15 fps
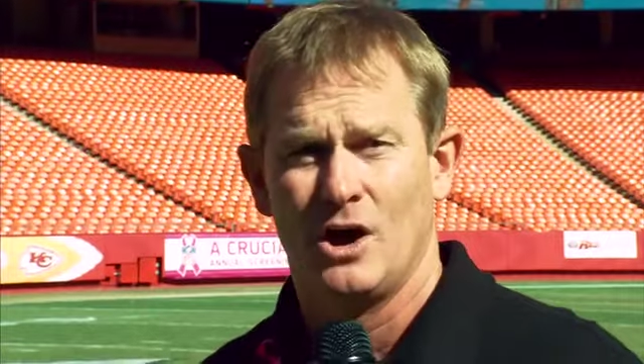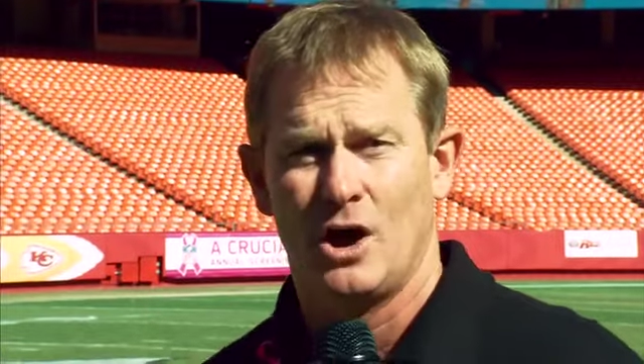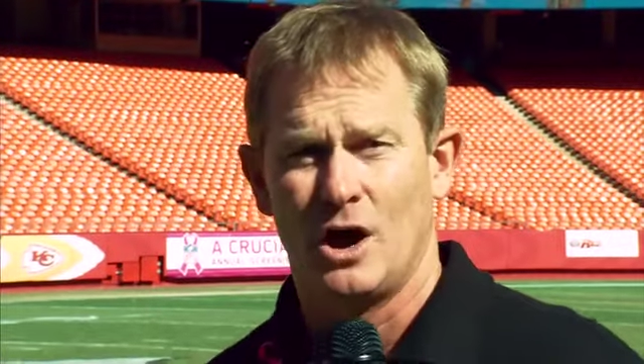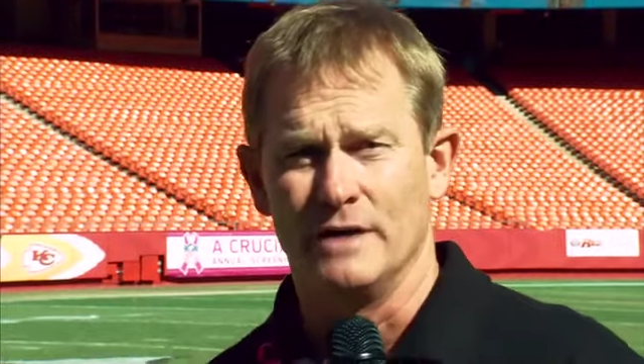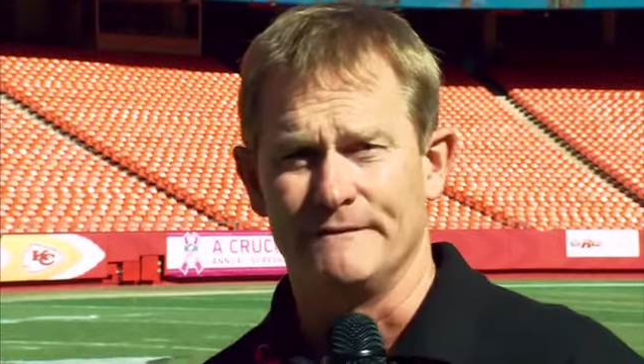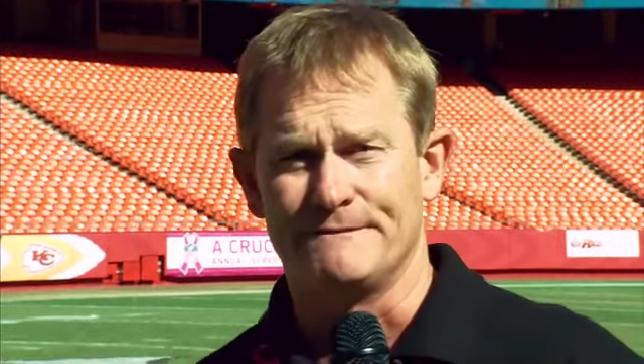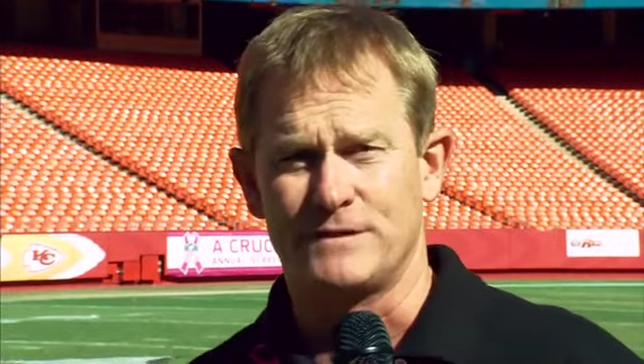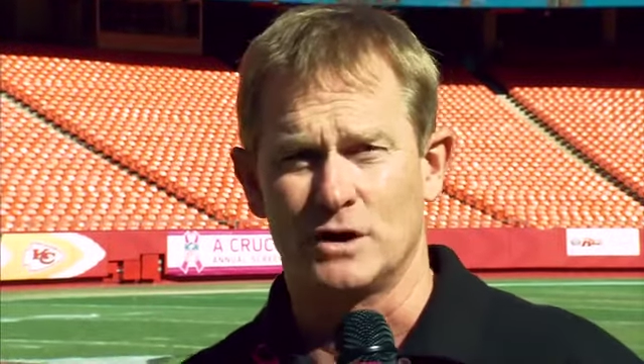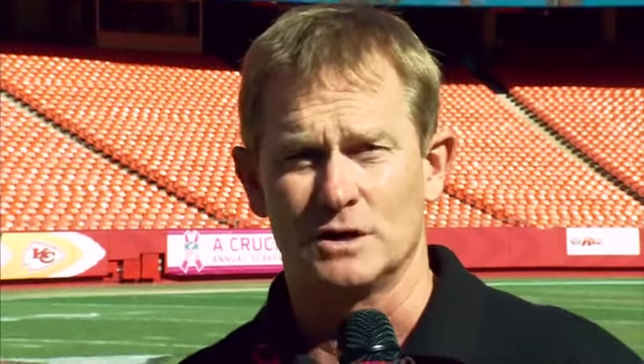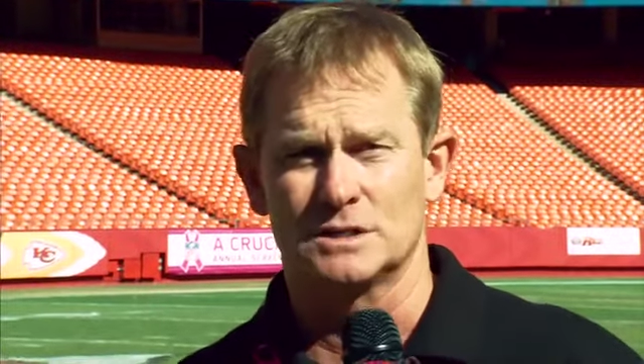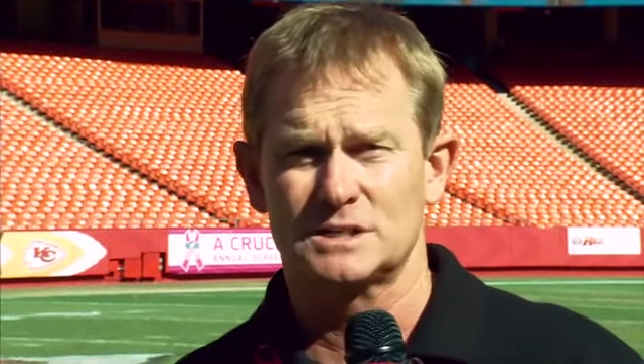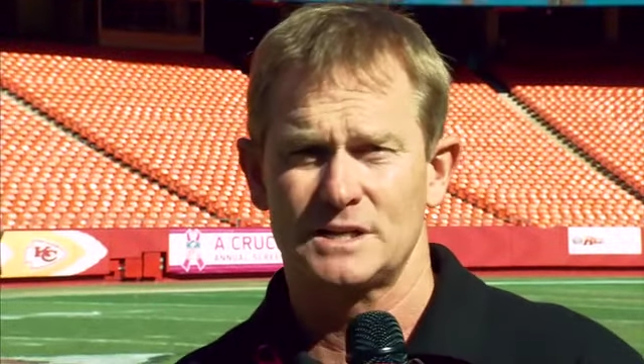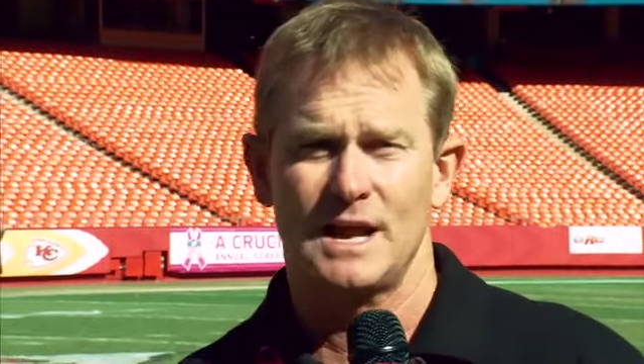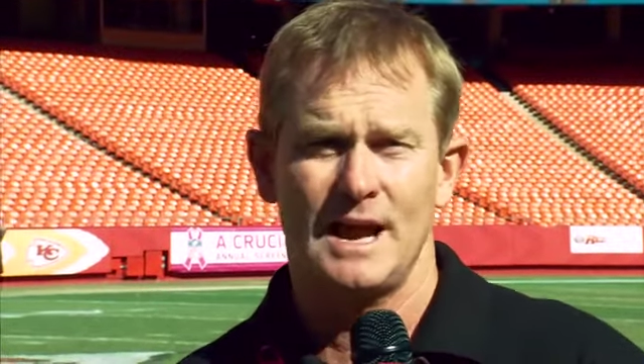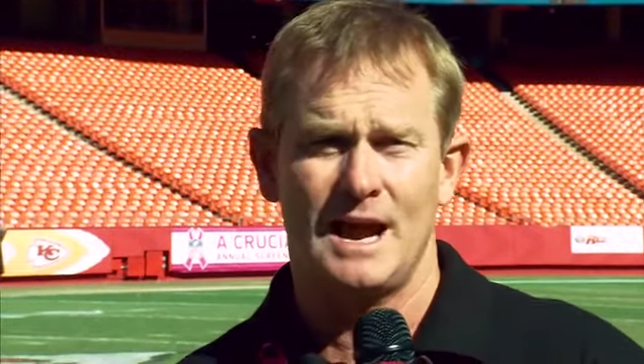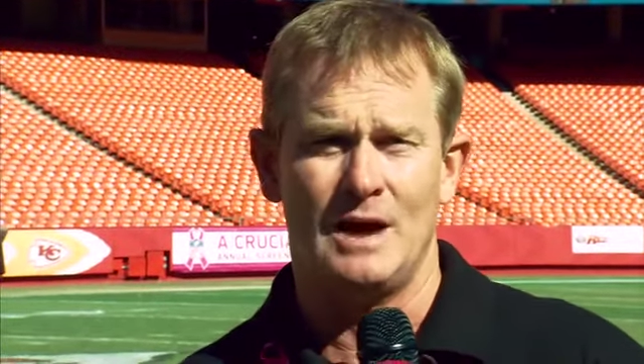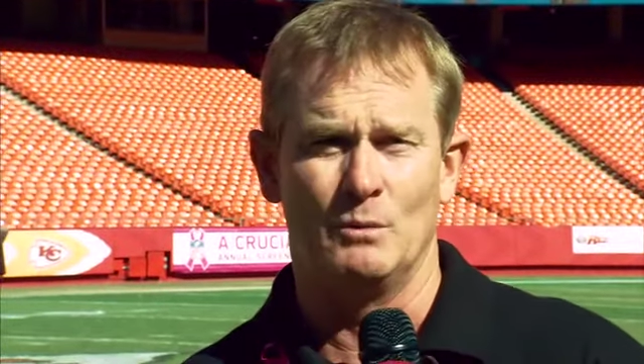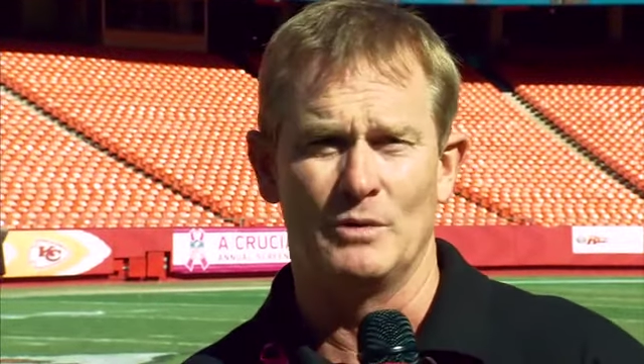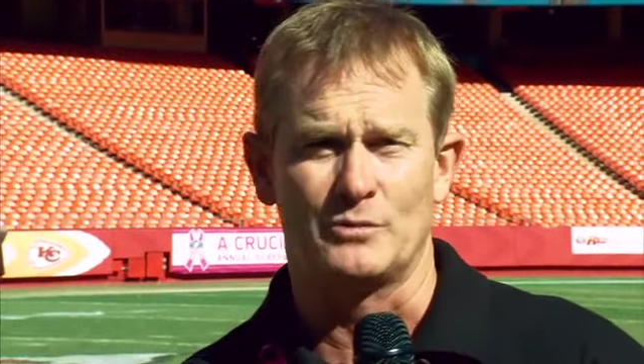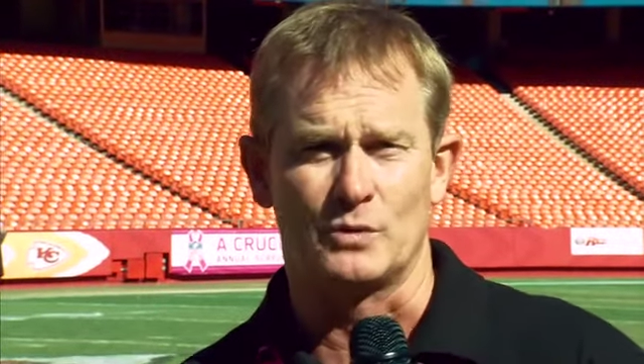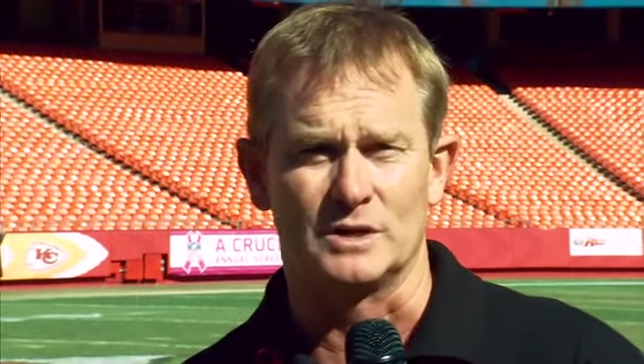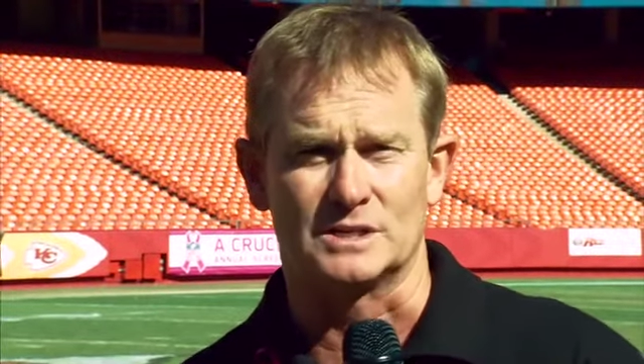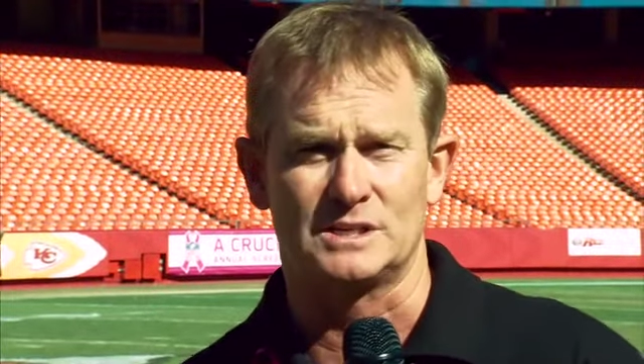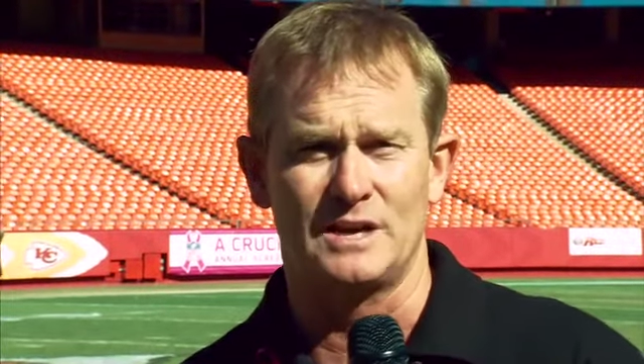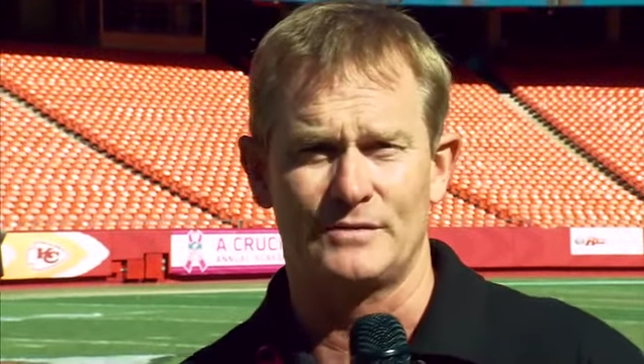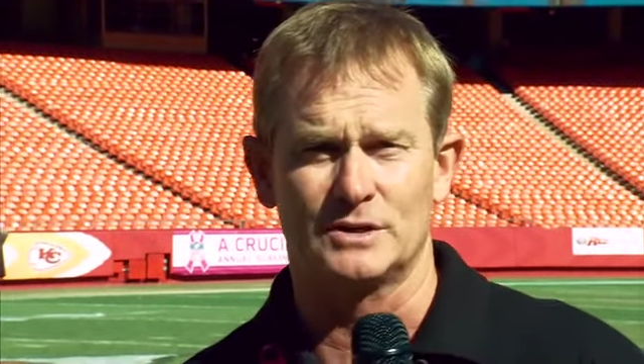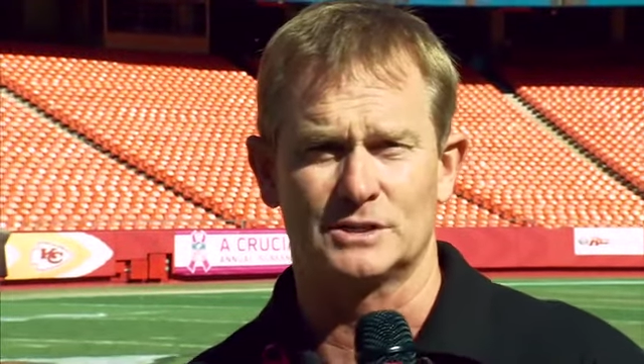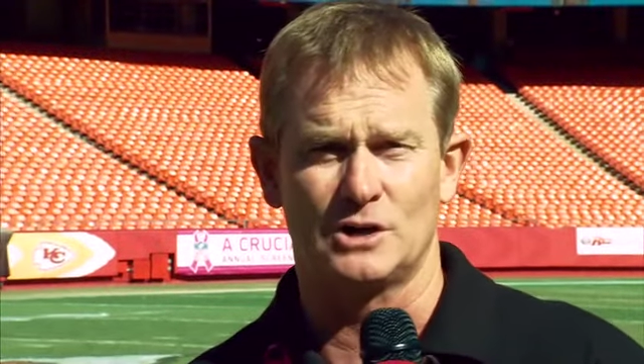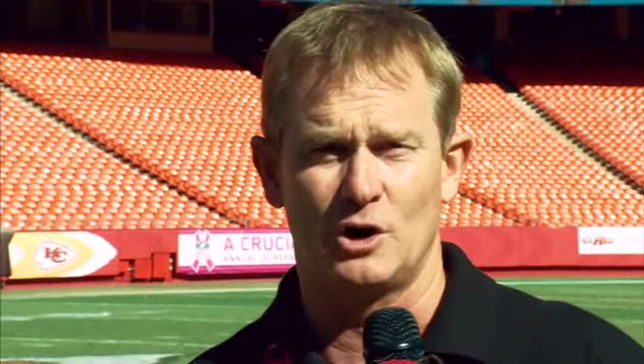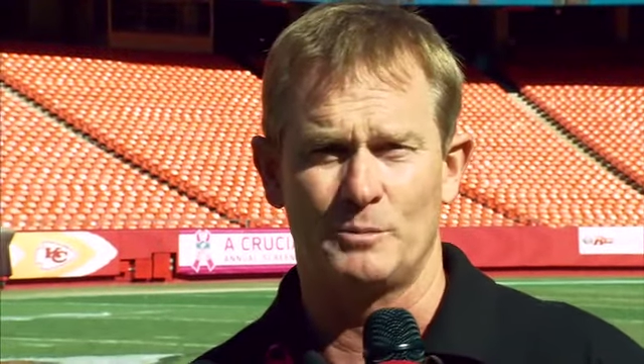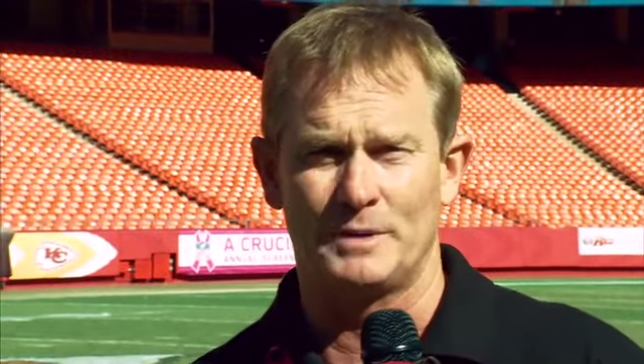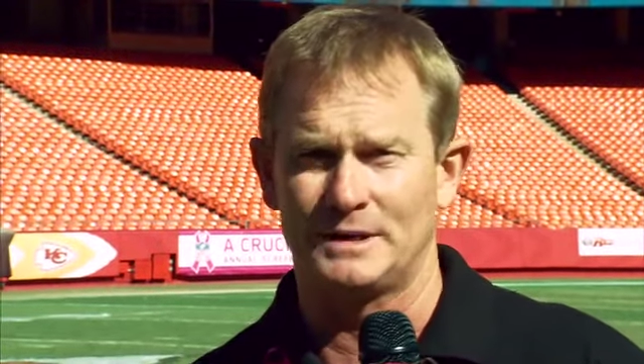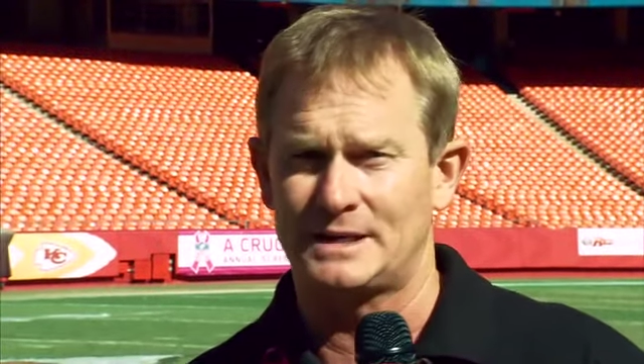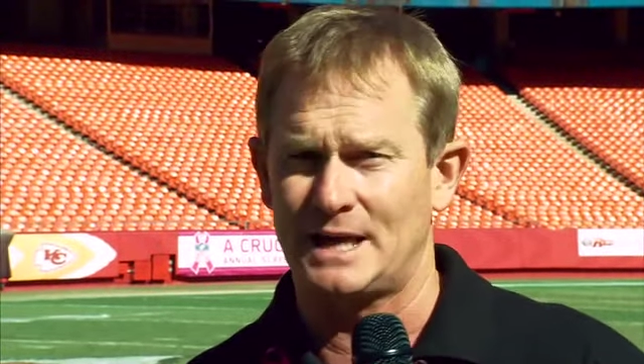on first down with receivers open.